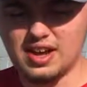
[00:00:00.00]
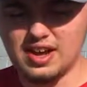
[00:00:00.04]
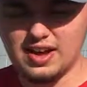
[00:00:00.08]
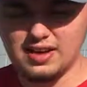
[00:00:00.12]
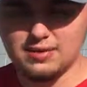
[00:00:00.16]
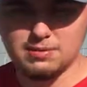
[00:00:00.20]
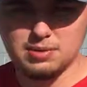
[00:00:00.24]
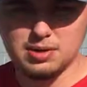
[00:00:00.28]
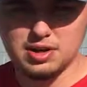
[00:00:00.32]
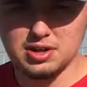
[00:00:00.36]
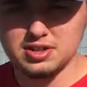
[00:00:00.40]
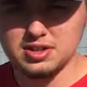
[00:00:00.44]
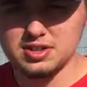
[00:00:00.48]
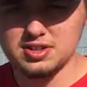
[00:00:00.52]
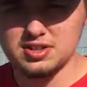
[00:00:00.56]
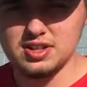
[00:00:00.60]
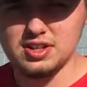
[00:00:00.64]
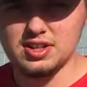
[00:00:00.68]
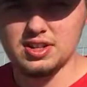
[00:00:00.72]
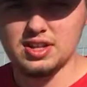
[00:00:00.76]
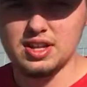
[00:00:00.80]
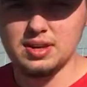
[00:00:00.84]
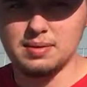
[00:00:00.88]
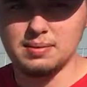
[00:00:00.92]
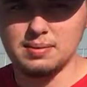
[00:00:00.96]
have brushes
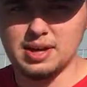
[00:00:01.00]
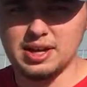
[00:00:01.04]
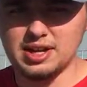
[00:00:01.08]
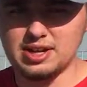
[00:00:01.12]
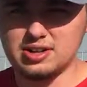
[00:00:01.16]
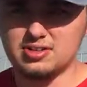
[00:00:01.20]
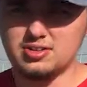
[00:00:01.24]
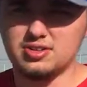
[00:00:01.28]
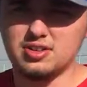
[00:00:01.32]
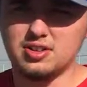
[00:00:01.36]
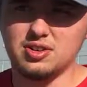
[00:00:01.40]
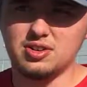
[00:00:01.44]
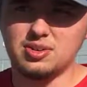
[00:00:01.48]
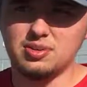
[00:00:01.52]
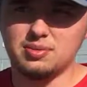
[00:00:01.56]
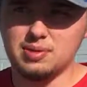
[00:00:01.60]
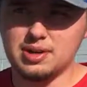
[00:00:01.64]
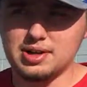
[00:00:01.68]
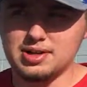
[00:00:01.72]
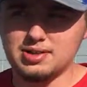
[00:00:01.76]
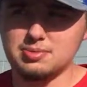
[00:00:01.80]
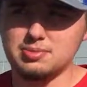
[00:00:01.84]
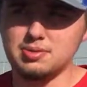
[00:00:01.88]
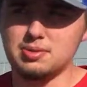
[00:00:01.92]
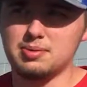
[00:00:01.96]
in them. I don't know
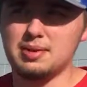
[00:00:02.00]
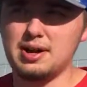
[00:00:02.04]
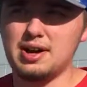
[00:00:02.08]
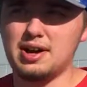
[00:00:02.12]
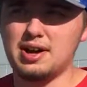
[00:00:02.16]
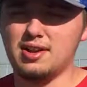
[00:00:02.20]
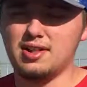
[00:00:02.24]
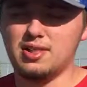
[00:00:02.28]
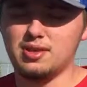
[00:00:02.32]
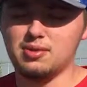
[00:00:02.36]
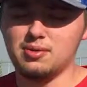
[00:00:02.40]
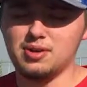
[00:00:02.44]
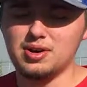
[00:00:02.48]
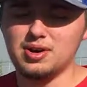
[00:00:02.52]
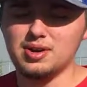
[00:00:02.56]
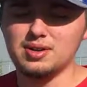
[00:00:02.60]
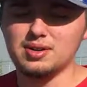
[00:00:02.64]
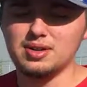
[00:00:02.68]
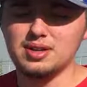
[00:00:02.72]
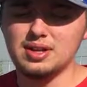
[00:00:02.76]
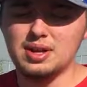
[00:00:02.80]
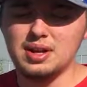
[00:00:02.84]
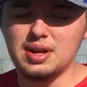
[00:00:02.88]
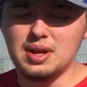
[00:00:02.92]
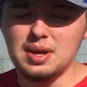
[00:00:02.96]
much more about how they work,
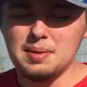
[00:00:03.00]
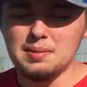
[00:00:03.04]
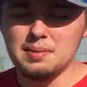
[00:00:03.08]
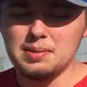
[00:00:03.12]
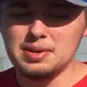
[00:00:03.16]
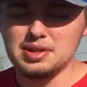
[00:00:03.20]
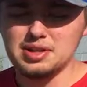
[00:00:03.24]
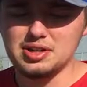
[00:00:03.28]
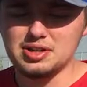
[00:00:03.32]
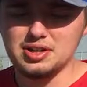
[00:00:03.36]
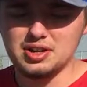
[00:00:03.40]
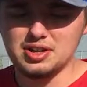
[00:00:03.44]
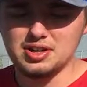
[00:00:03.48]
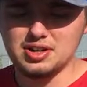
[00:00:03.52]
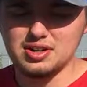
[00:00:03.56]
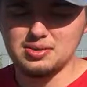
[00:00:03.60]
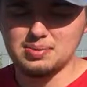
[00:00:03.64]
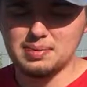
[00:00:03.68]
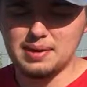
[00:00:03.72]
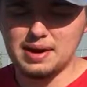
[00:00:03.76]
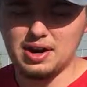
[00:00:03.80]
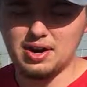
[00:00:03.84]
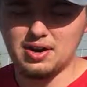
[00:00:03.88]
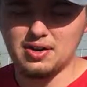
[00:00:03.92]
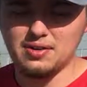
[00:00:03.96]
but they're not as
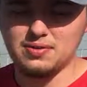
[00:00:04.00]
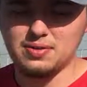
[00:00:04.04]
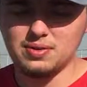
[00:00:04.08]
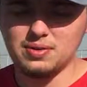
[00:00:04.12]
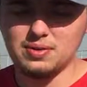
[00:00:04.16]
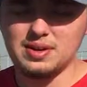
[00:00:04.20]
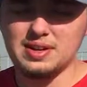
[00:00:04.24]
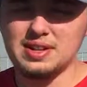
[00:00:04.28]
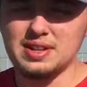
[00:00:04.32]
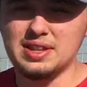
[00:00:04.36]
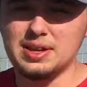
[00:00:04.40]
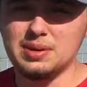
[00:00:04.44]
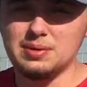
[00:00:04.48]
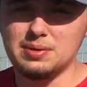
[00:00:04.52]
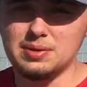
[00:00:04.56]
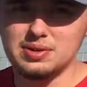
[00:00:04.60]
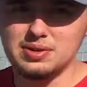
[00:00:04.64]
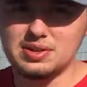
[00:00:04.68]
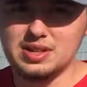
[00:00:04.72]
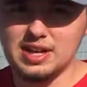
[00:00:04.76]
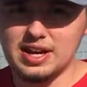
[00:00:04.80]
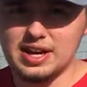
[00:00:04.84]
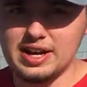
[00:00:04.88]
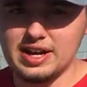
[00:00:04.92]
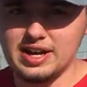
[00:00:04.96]
powerful and they will
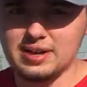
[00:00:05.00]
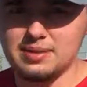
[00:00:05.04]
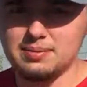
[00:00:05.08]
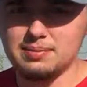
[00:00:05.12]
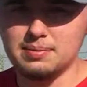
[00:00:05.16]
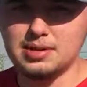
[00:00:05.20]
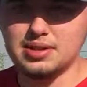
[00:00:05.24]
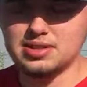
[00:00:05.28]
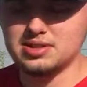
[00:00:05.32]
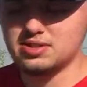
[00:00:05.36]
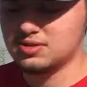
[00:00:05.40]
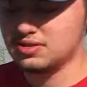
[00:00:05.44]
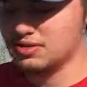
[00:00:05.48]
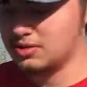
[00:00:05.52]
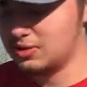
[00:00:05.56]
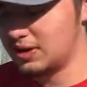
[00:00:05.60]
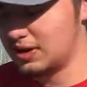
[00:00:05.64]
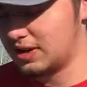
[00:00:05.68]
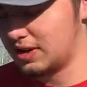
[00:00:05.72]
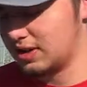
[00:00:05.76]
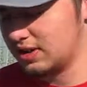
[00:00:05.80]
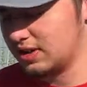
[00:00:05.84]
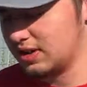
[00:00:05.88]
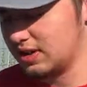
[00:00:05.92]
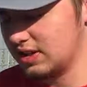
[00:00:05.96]
die much
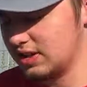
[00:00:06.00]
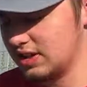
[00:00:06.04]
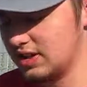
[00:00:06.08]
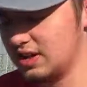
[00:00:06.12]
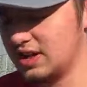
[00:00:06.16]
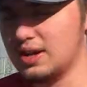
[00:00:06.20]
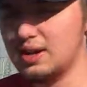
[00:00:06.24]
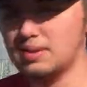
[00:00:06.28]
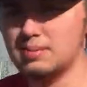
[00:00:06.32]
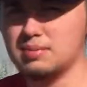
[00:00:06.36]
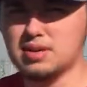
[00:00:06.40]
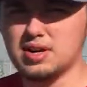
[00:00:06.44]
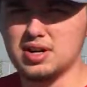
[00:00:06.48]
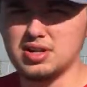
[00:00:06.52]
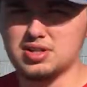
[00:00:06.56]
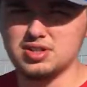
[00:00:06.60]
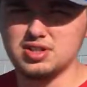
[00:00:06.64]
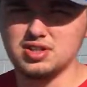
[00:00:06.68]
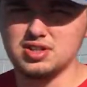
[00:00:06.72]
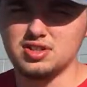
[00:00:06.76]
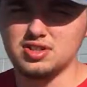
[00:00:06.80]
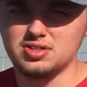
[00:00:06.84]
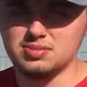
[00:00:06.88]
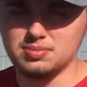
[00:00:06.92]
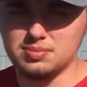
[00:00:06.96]
quicker than a
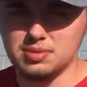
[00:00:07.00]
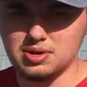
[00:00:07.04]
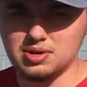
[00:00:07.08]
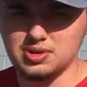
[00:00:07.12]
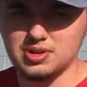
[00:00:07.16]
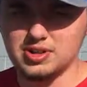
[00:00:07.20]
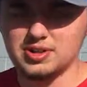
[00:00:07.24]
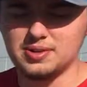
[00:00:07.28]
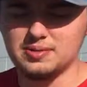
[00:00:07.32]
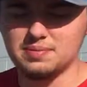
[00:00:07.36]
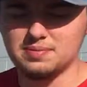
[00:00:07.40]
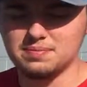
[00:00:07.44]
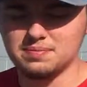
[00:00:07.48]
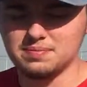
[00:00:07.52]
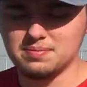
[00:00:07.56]
brushless motor.